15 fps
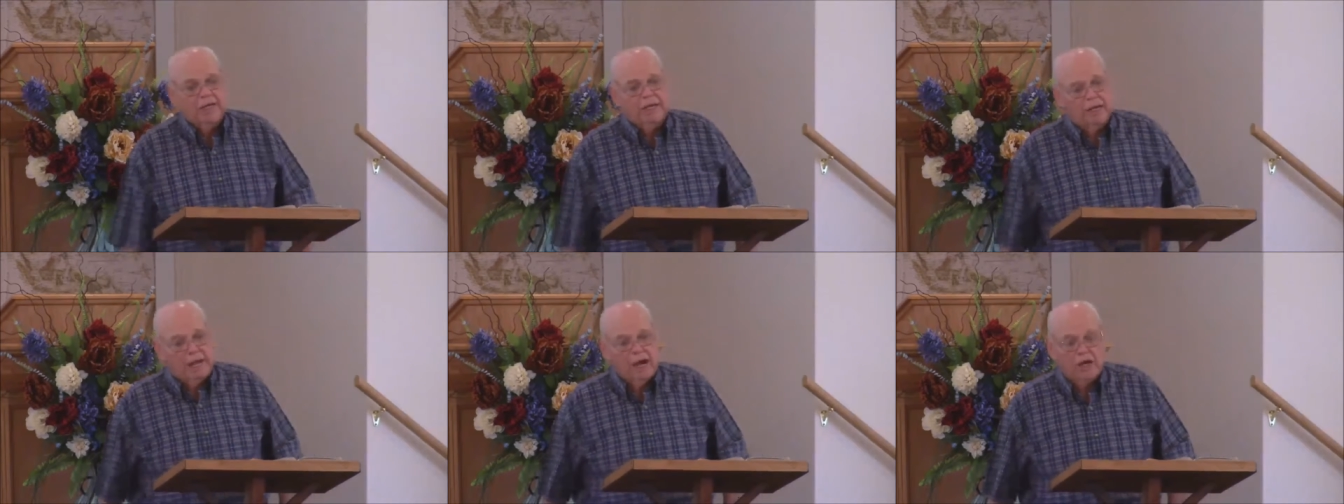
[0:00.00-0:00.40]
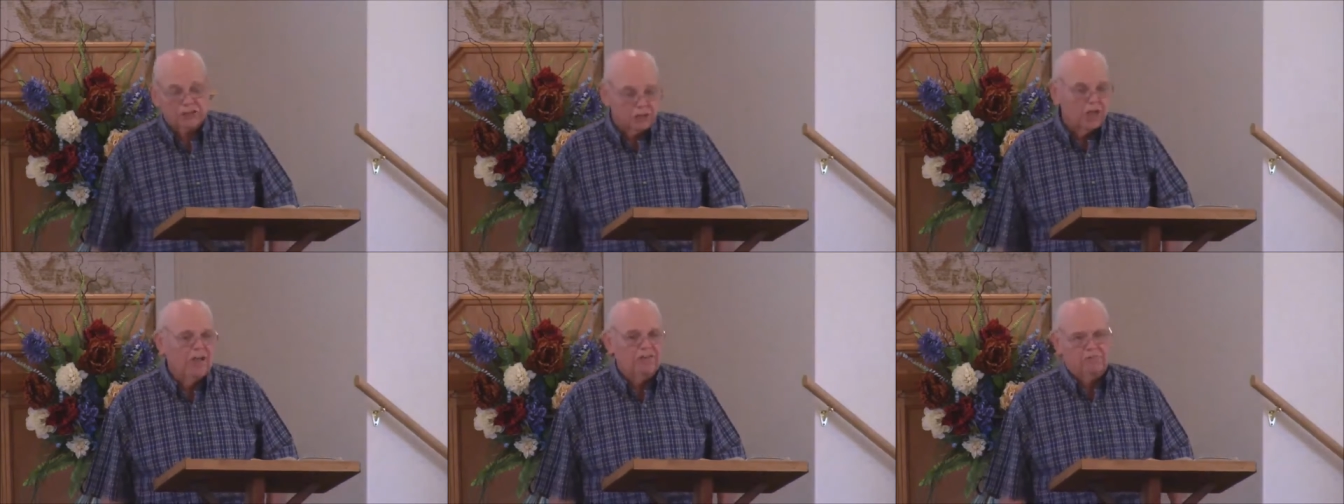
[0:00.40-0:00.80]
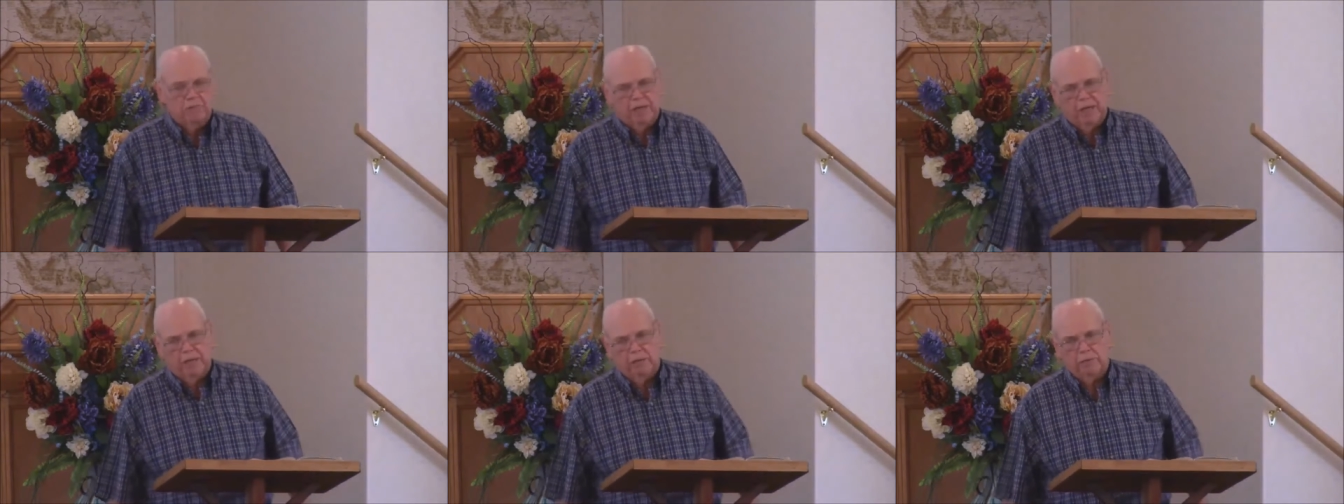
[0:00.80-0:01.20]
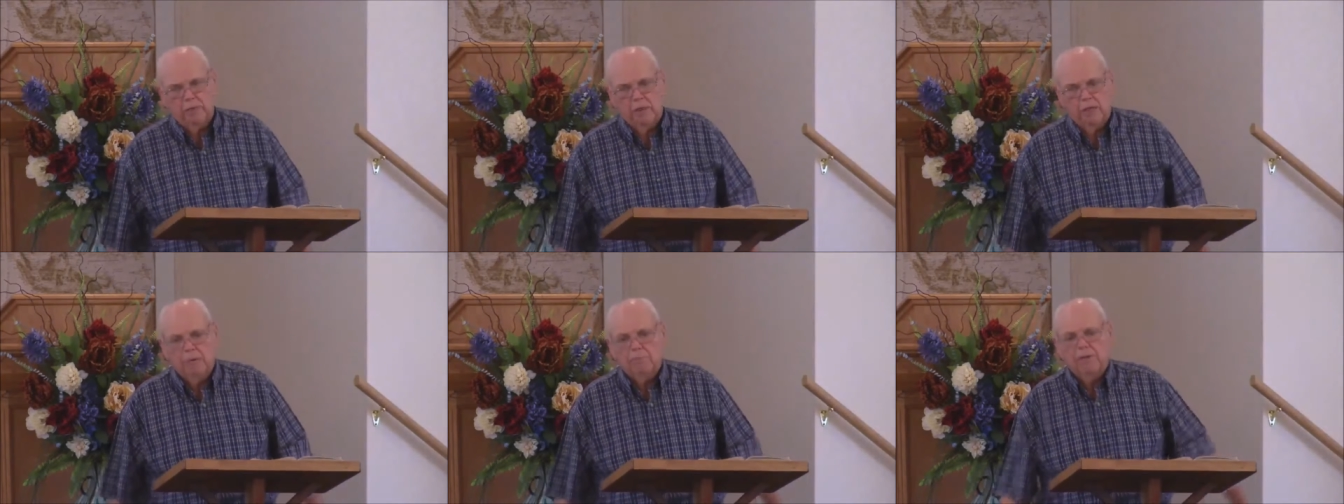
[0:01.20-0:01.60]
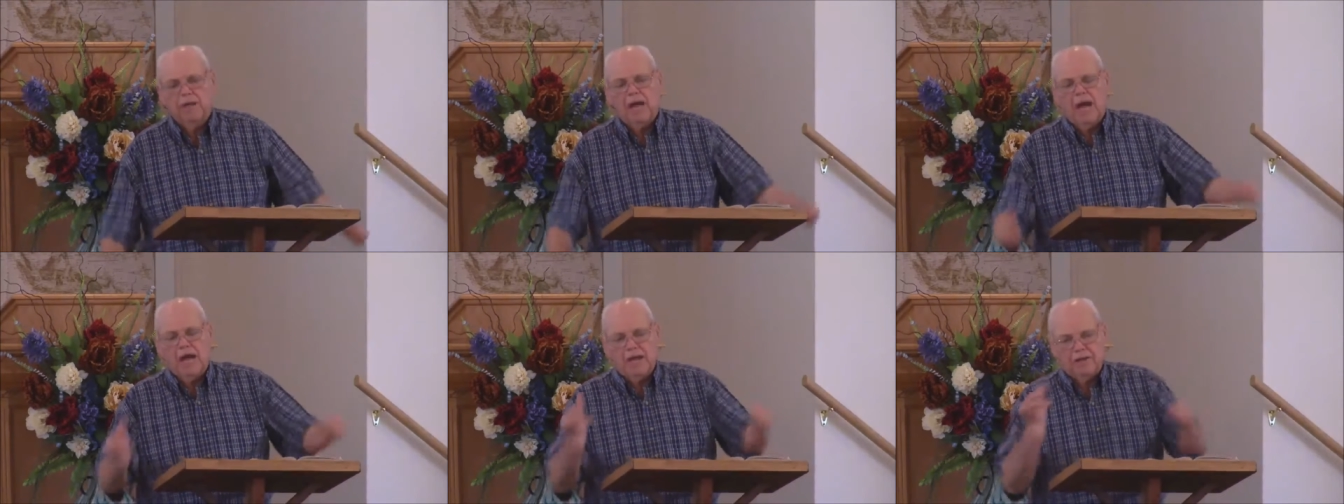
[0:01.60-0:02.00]
and now save me. But
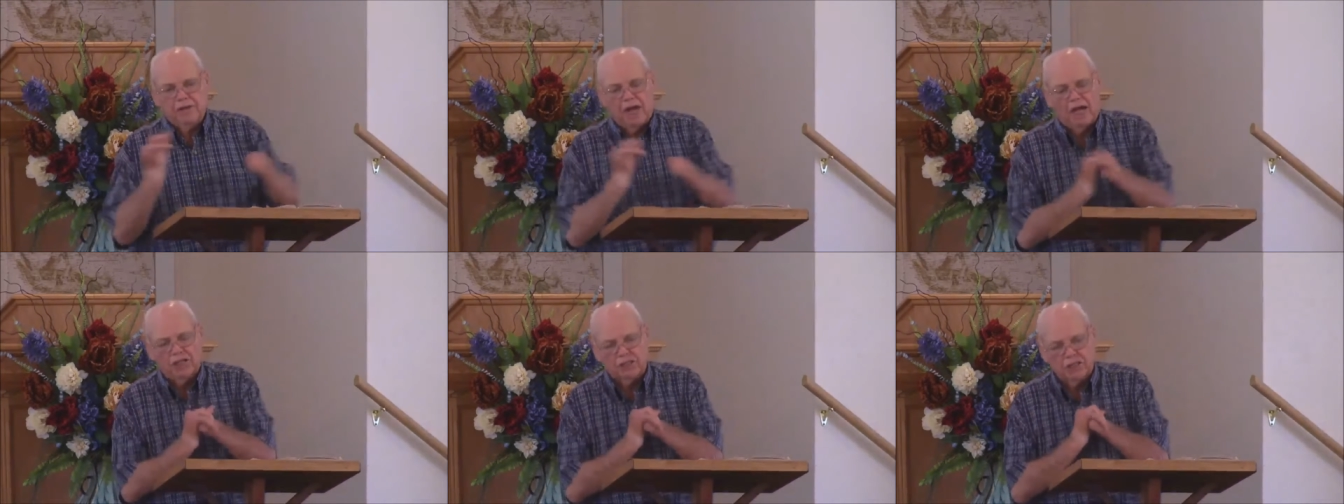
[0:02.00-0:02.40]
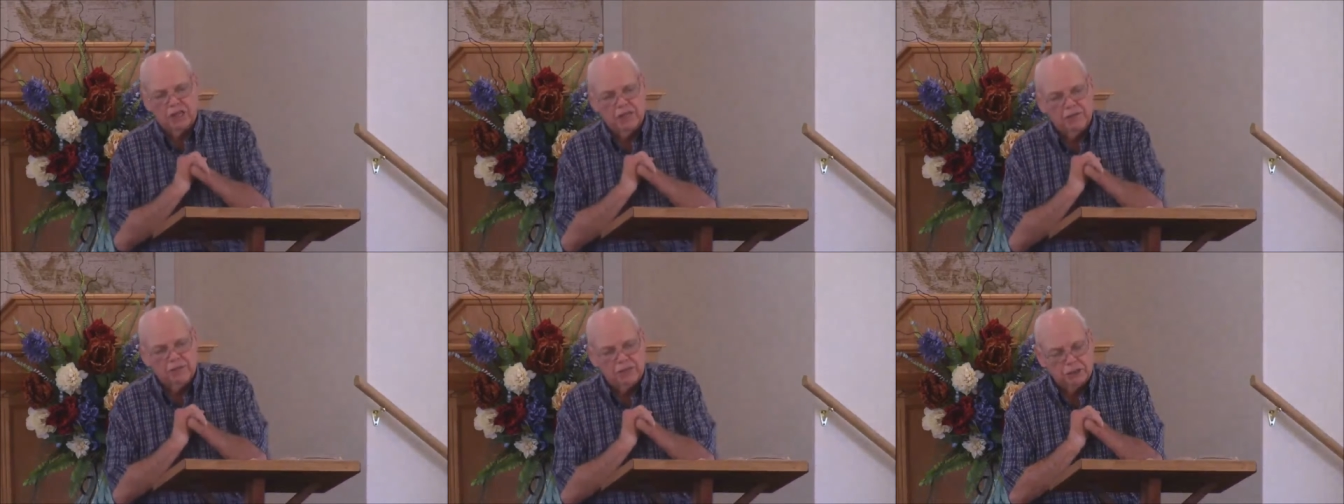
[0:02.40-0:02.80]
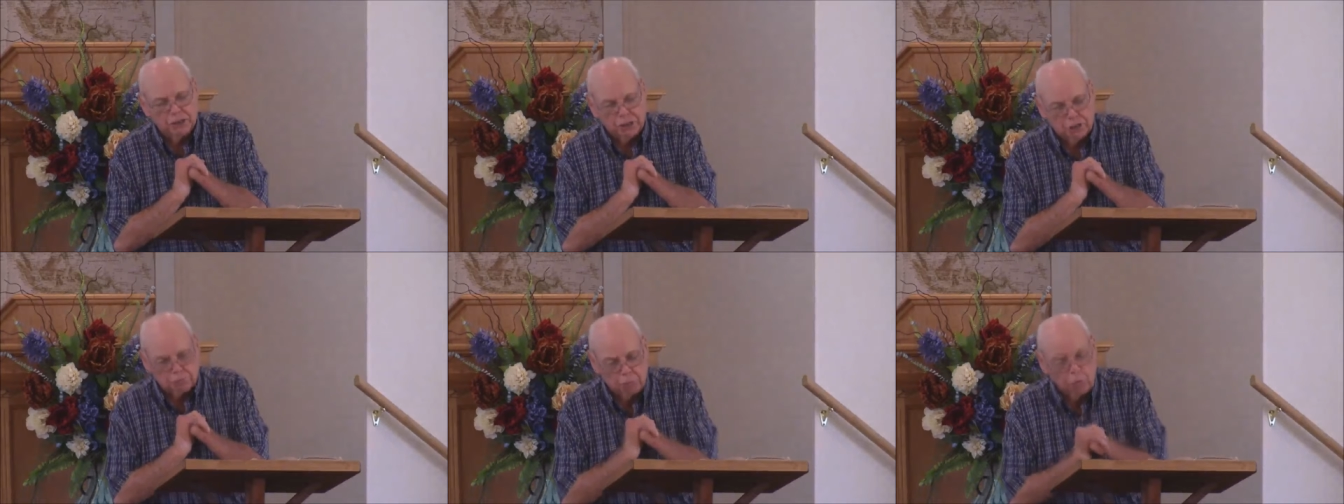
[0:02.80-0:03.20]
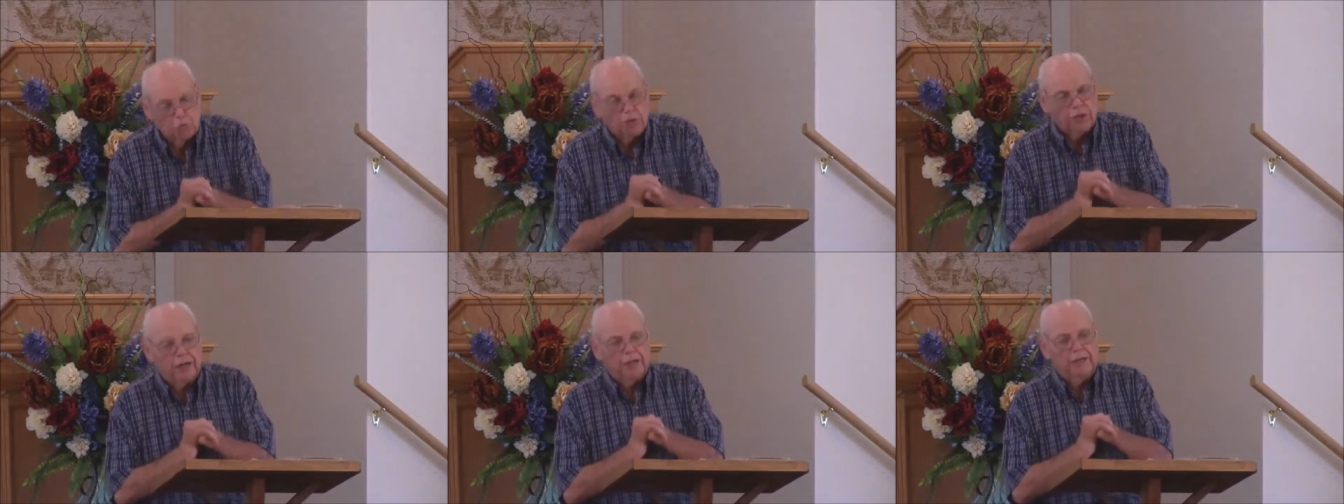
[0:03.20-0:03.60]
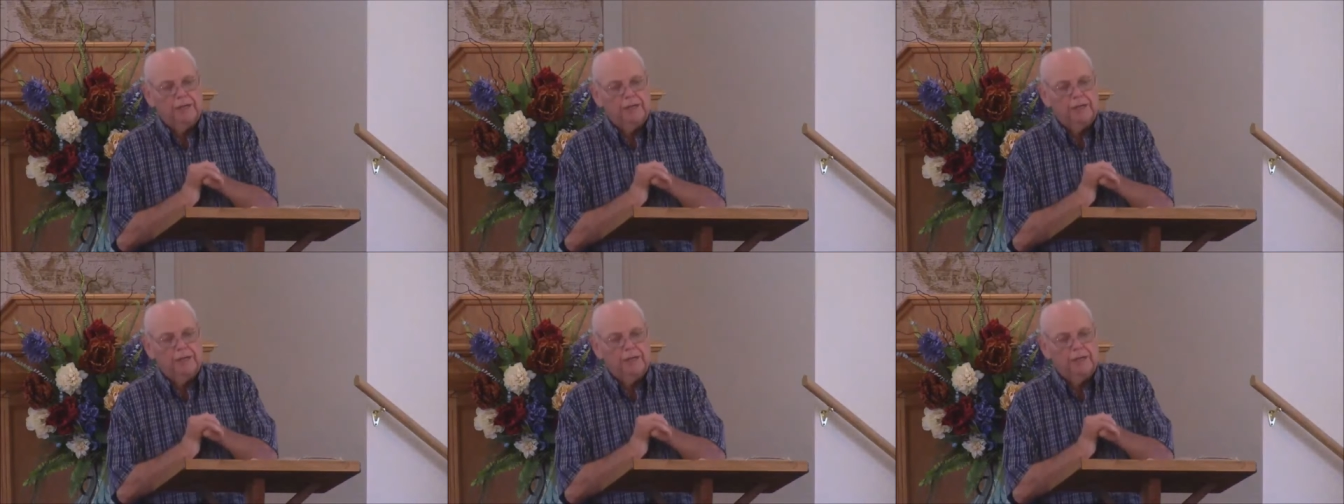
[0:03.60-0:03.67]
I say this morning,